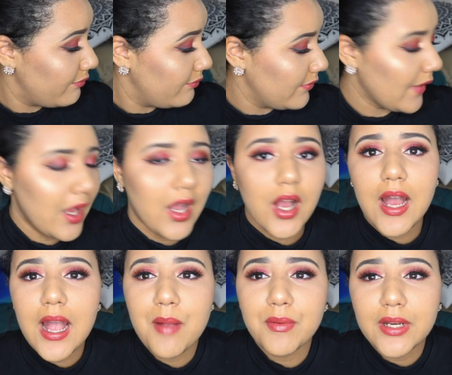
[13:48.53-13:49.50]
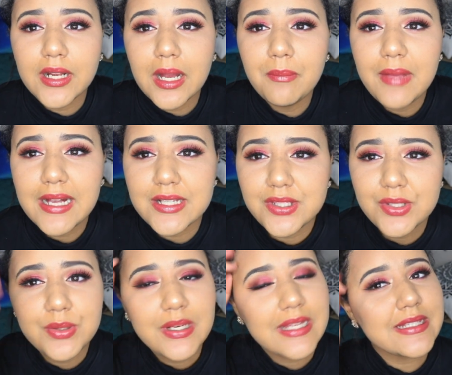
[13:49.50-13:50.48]
I'm gonna come back
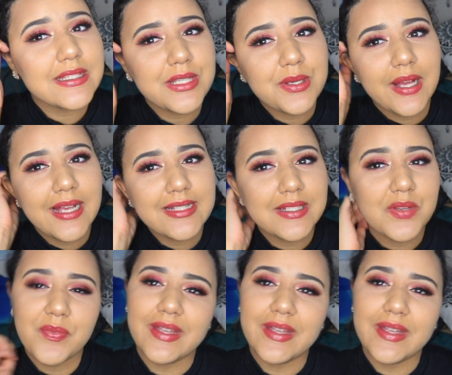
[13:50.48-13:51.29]
soon and see you guys in a